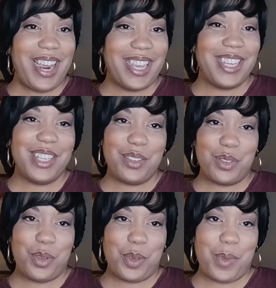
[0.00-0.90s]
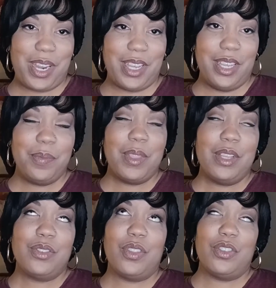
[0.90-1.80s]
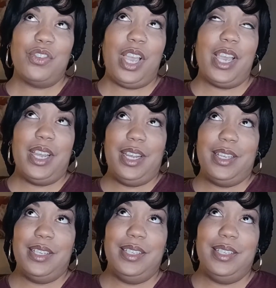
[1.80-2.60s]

right, let's talk about it. So The Chain,